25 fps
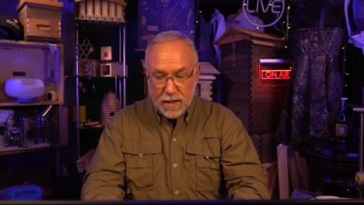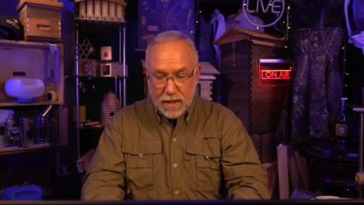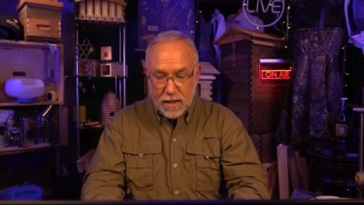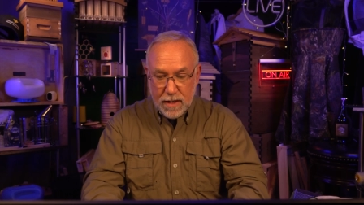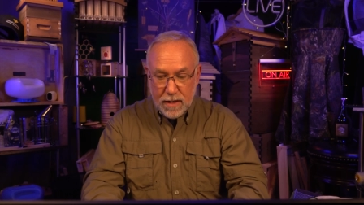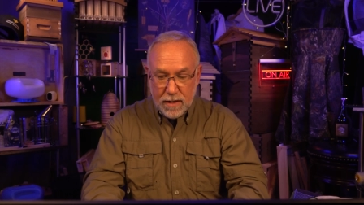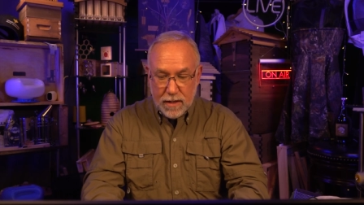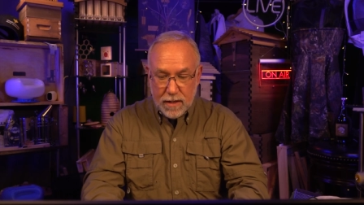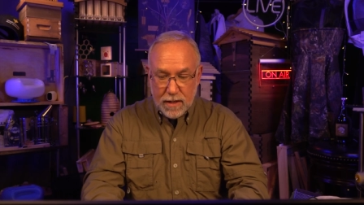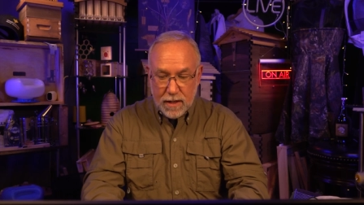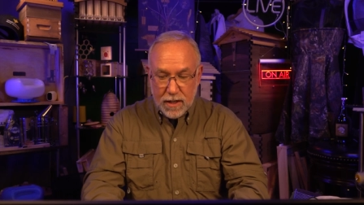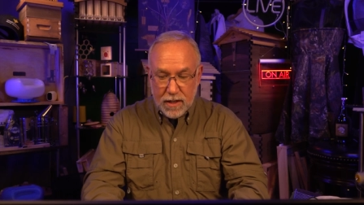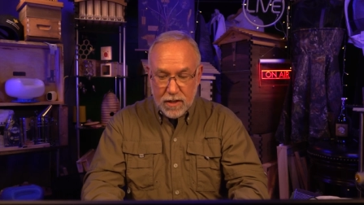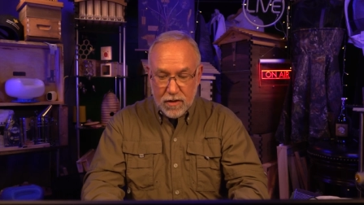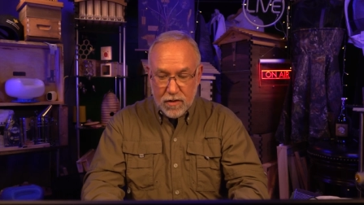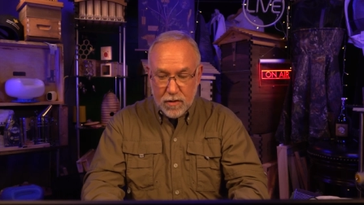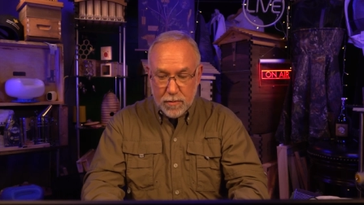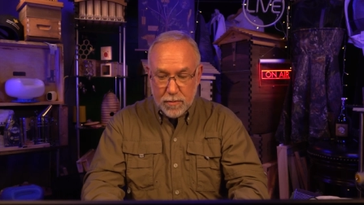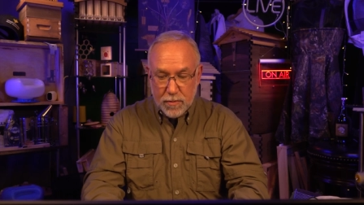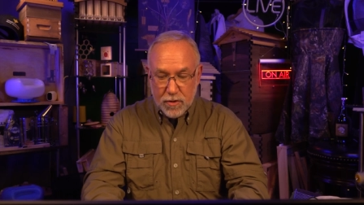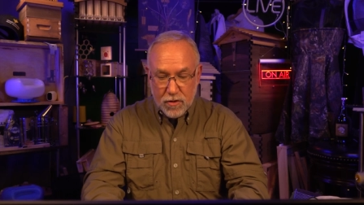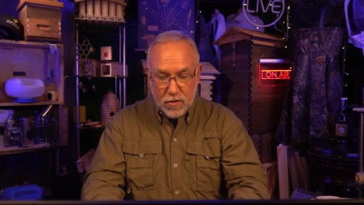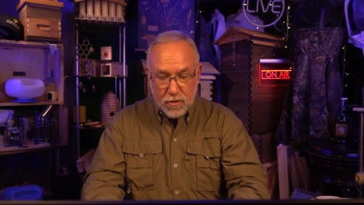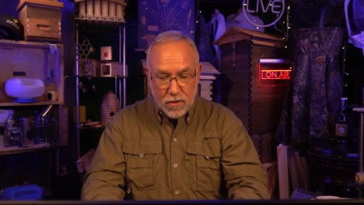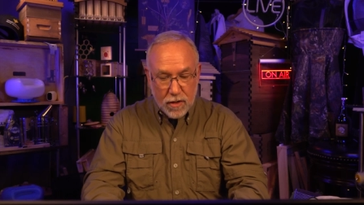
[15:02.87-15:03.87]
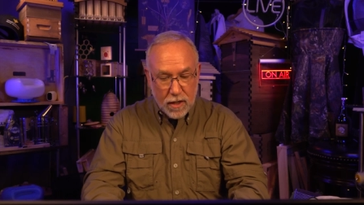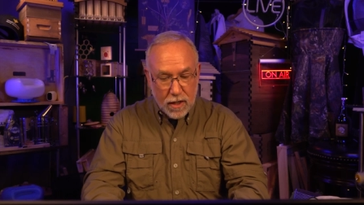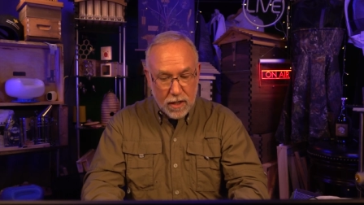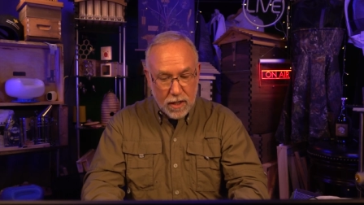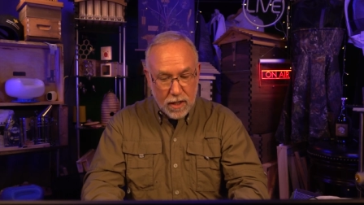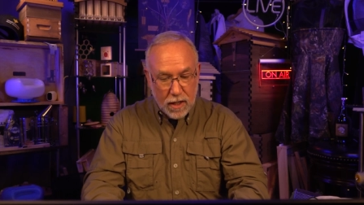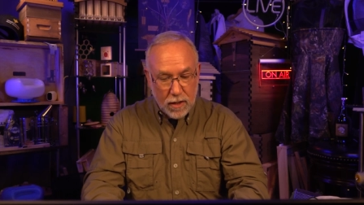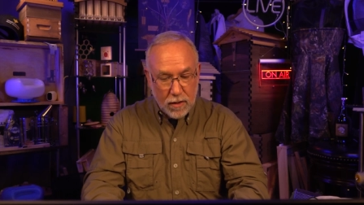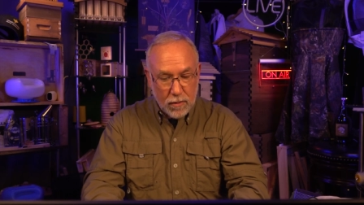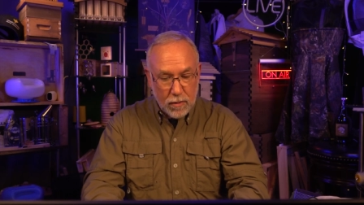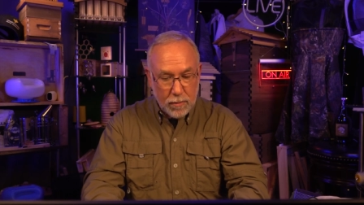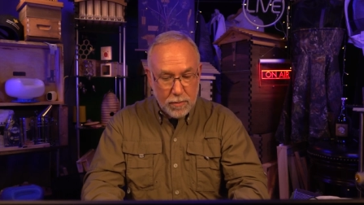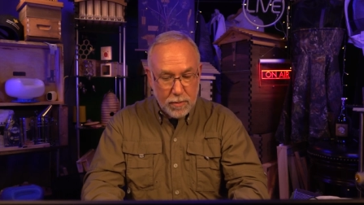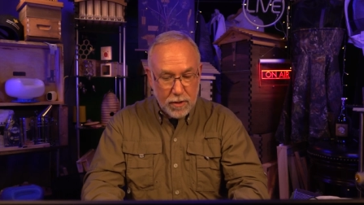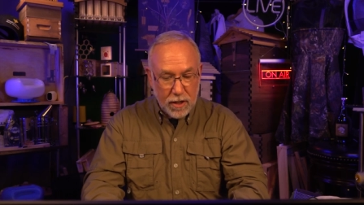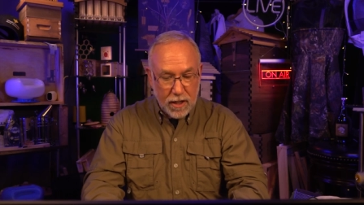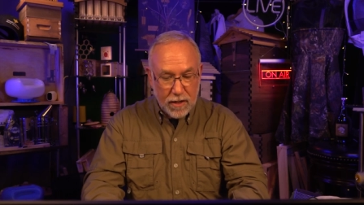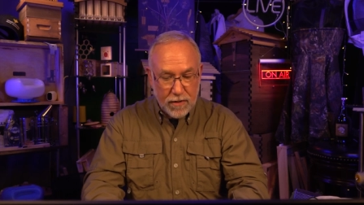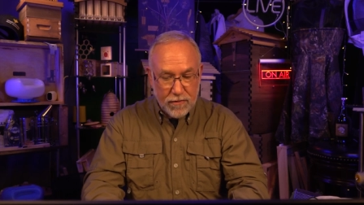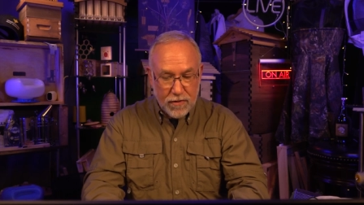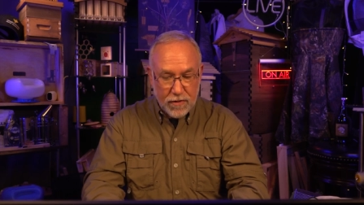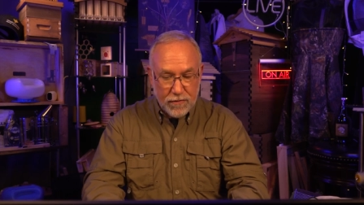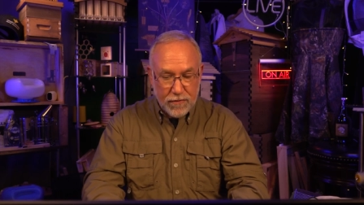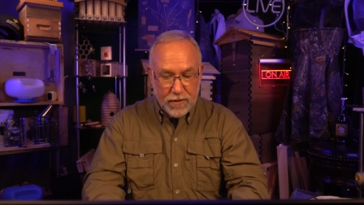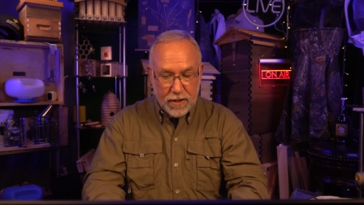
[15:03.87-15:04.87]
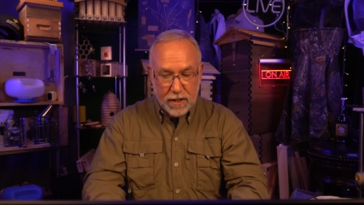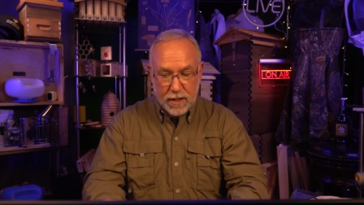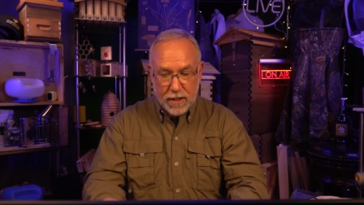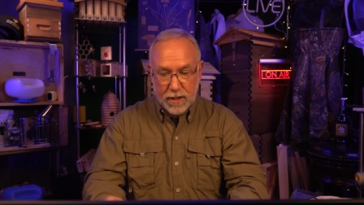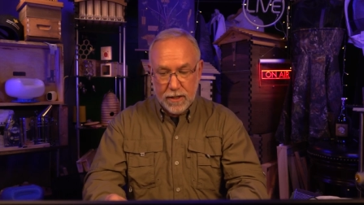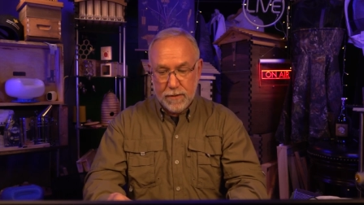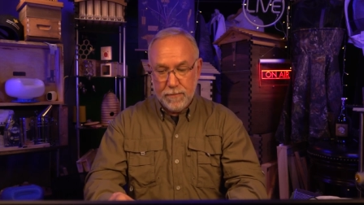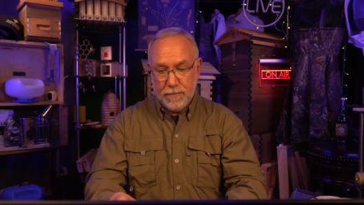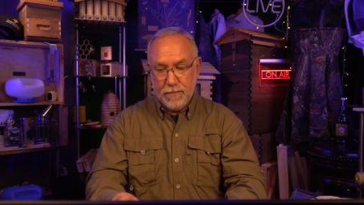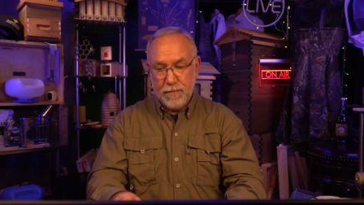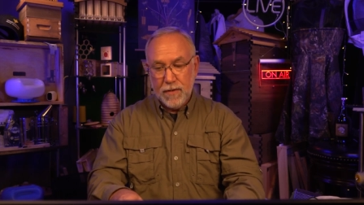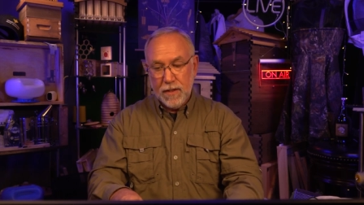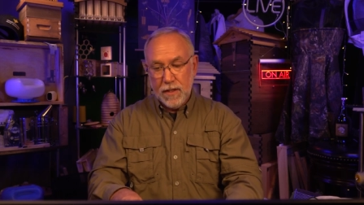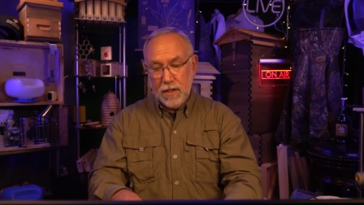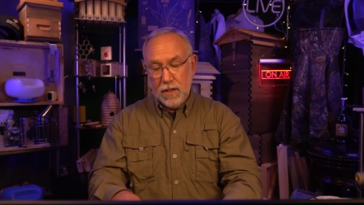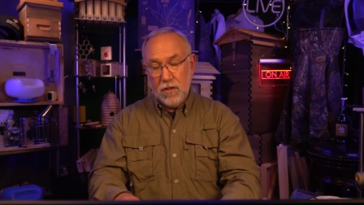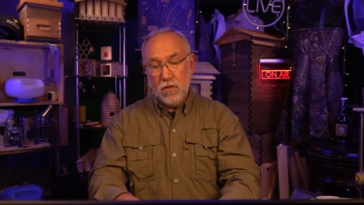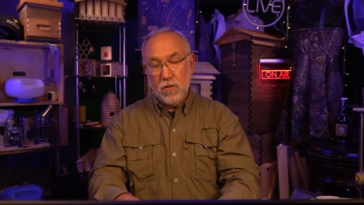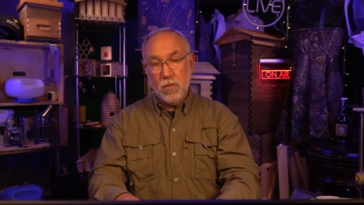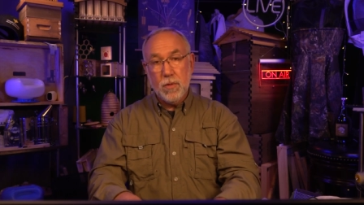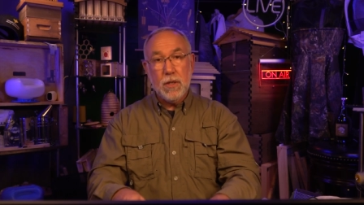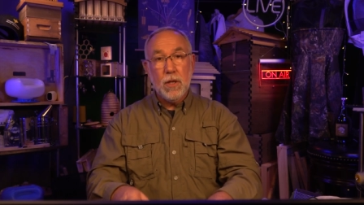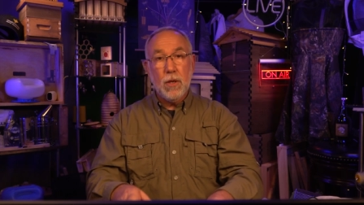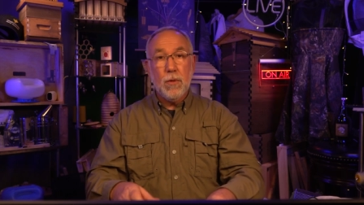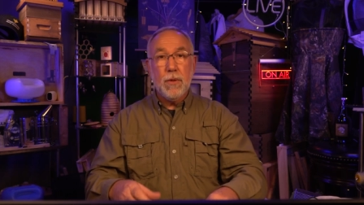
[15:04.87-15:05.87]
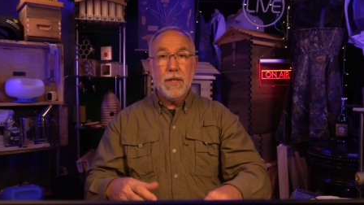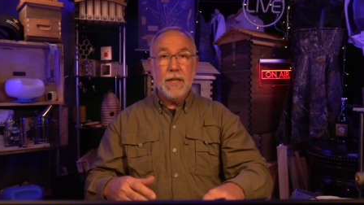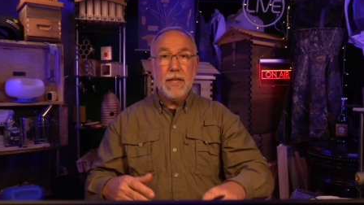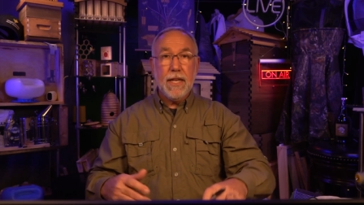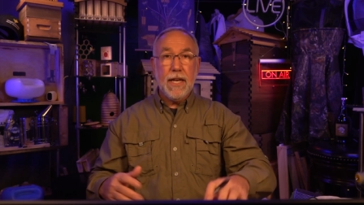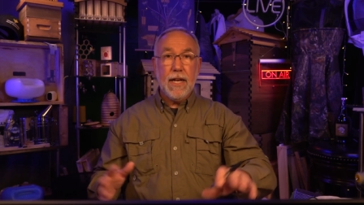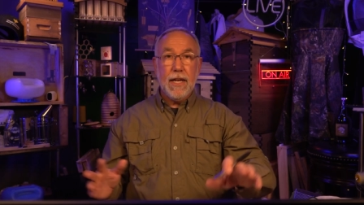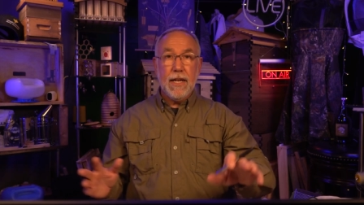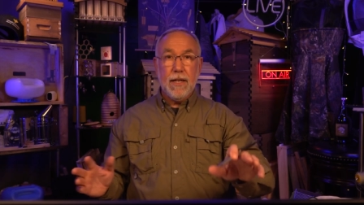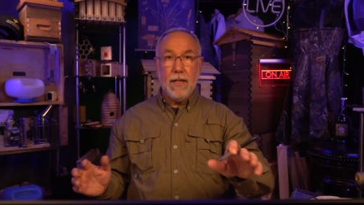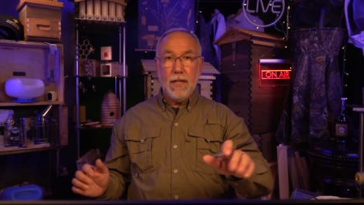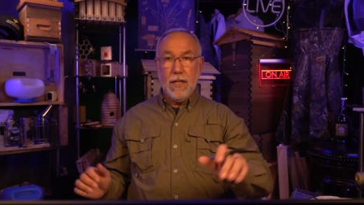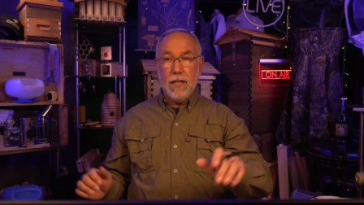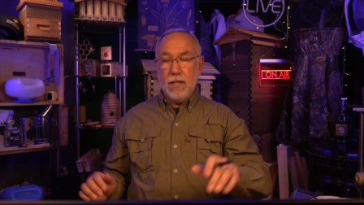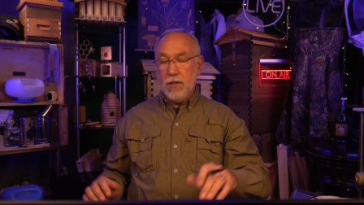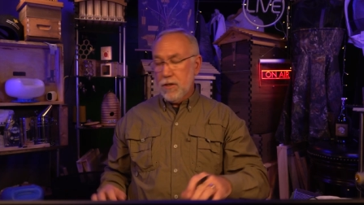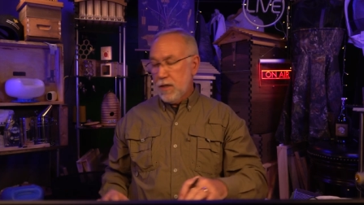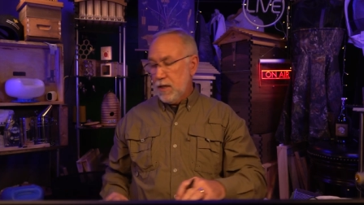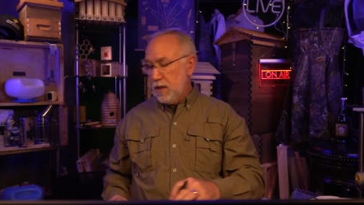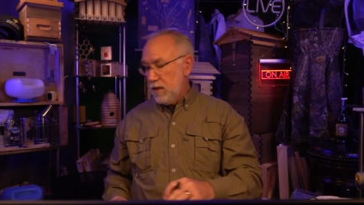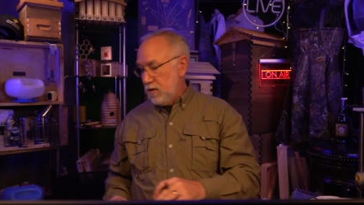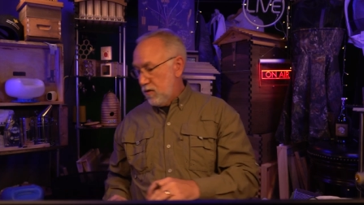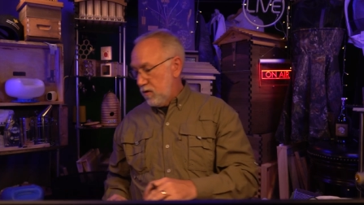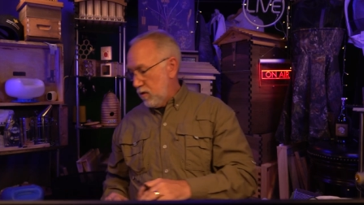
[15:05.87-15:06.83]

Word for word: uh, the honey supers are on, I will pull off the fondant because we don't want that in your honey